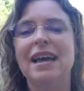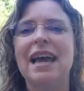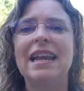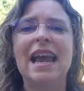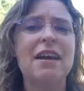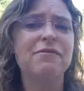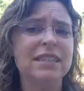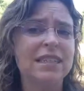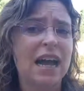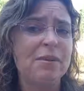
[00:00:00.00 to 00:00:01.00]
And every
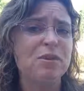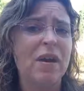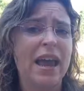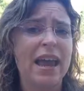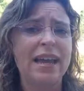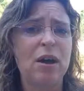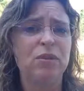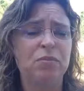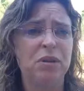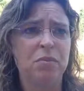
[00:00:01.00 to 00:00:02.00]
time you hang out
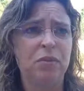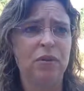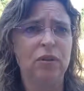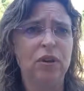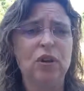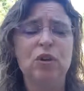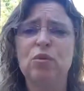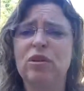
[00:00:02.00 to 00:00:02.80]
with people who